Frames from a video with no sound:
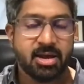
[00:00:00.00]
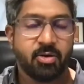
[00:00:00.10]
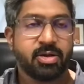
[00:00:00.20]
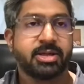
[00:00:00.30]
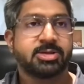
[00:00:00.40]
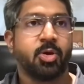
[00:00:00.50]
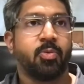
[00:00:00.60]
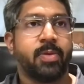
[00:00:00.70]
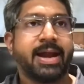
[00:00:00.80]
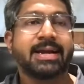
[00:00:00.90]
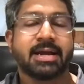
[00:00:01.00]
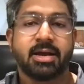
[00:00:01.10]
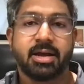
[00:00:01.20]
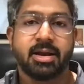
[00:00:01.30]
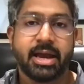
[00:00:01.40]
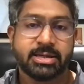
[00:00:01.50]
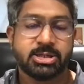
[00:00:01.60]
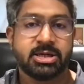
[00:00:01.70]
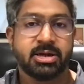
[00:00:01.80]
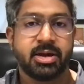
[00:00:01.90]
okay, that's your weight in
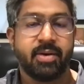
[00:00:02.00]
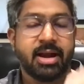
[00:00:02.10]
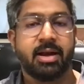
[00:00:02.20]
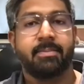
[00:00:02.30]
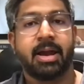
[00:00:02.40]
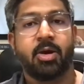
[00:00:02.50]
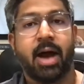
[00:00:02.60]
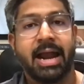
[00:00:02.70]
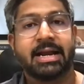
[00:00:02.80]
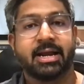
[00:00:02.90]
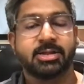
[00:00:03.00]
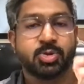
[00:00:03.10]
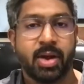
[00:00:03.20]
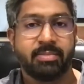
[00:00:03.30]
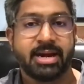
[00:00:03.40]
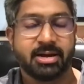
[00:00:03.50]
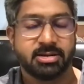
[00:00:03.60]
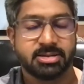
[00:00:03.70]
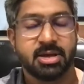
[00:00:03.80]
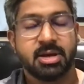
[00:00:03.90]
kg divided by your height in square
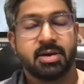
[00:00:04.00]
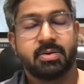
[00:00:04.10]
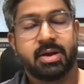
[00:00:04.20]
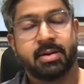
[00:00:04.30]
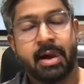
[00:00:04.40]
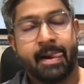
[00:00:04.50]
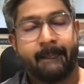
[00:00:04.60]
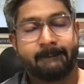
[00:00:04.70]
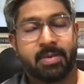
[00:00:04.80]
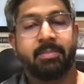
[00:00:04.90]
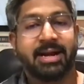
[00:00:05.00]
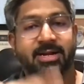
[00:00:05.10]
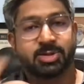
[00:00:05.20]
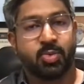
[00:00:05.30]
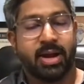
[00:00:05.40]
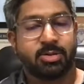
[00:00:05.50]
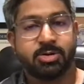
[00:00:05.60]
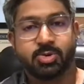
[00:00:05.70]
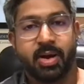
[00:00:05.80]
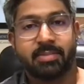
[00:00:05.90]
meters. Okay, meter square, not
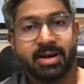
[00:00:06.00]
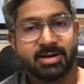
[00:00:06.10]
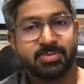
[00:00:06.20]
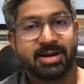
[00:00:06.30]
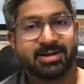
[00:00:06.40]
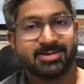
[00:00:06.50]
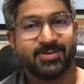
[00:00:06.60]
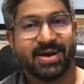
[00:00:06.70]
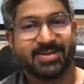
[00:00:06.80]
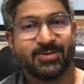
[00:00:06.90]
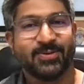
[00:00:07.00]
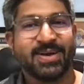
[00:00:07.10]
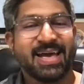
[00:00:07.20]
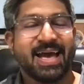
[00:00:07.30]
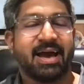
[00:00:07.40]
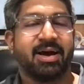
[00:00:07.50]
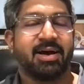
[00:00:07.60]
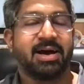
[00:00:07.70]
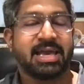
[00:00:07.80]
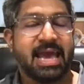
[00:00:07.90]
square meters, meter square. So
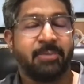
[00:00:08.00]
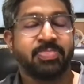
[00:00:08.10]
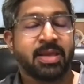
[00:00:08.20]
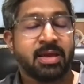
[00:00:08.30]
yeah,